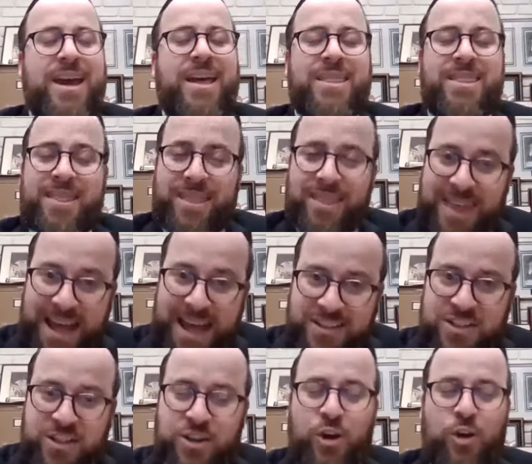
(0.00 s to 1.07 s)
And
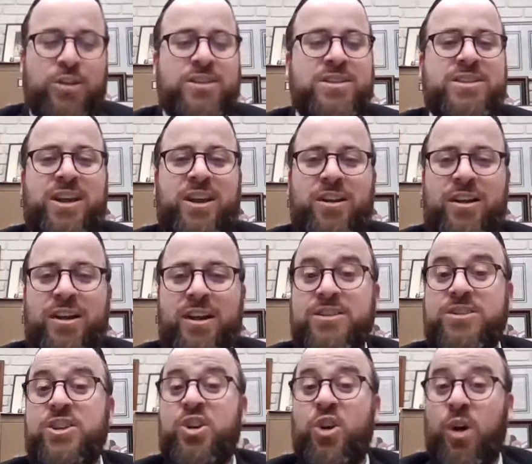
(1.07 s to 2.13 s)
that's the goal this year.
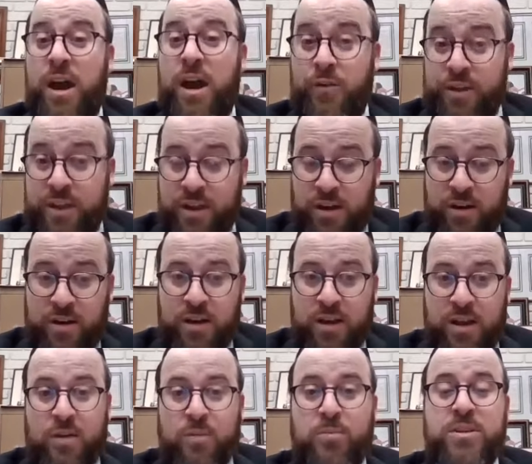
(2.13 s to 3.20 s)
It's the goal every year.
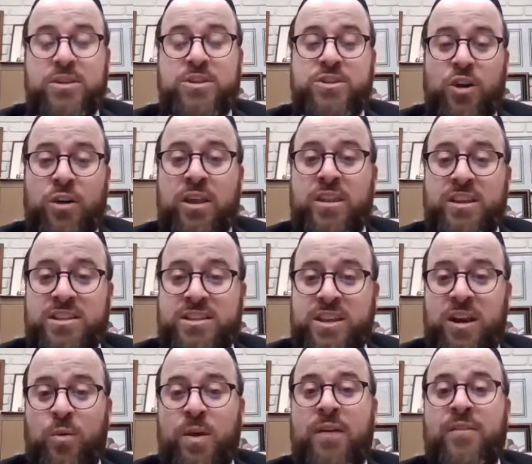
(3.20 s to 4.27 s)
But certainly this
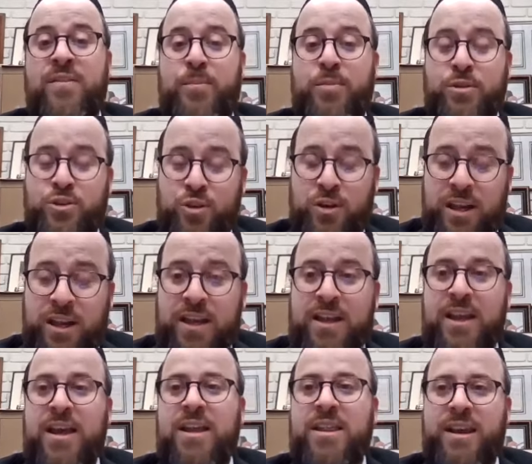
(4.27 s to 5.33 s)
year, yes. we have an opportunity
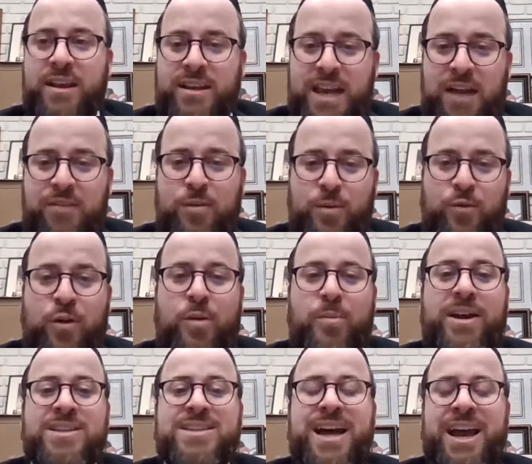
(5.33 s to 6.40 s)
like never before.
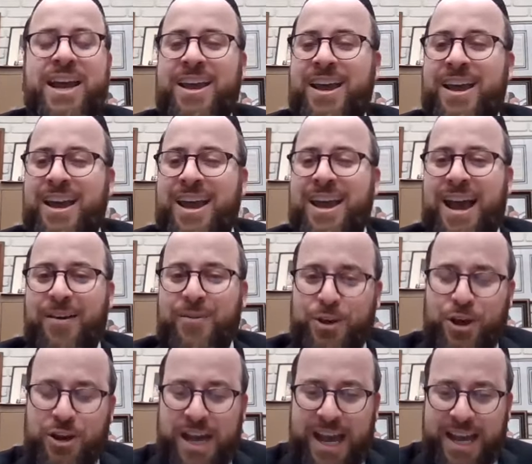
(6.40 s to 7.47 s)
Baisai, have a
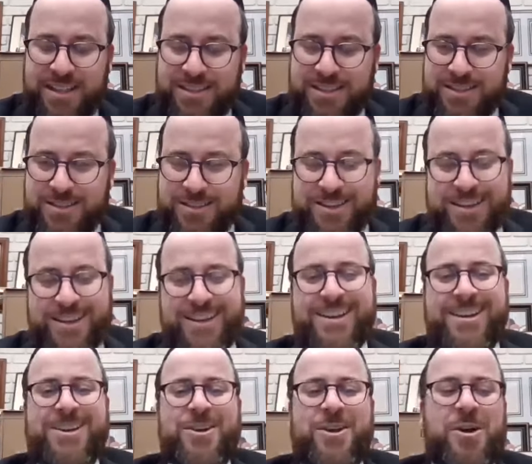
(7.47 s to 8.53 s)
good night. I
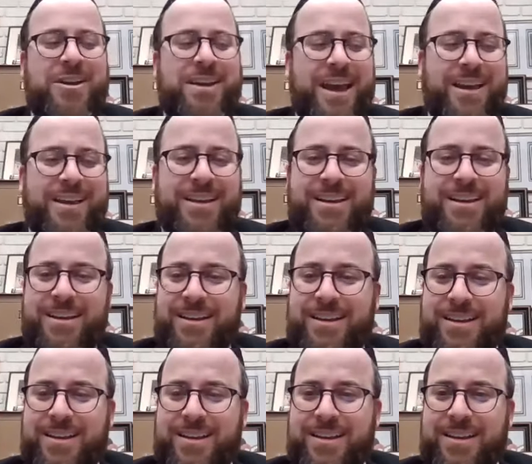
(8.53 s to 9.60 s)
sent the email this
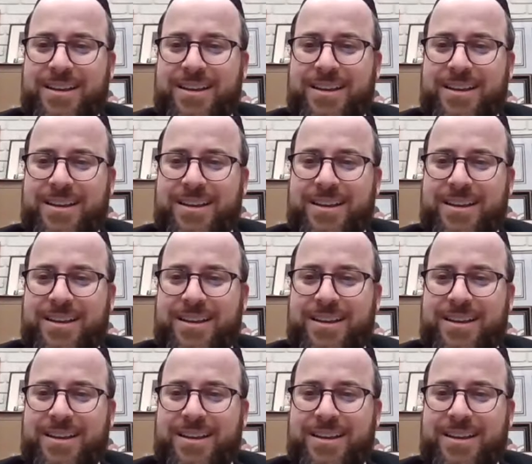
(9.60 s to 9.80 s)
morning.